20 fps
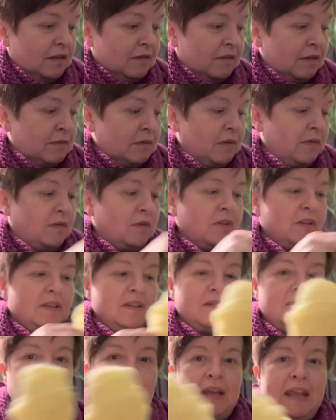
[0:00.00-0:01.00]
Then we've got
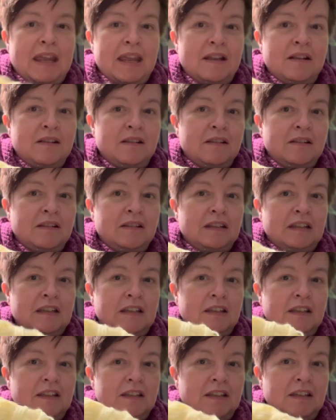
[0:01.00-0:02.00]
some pale
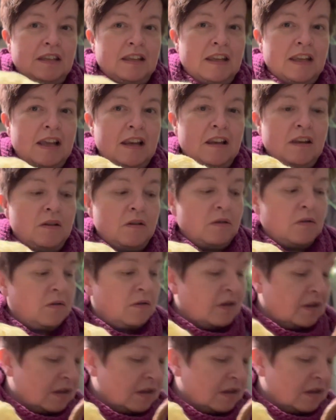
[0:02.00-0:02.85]
yellow.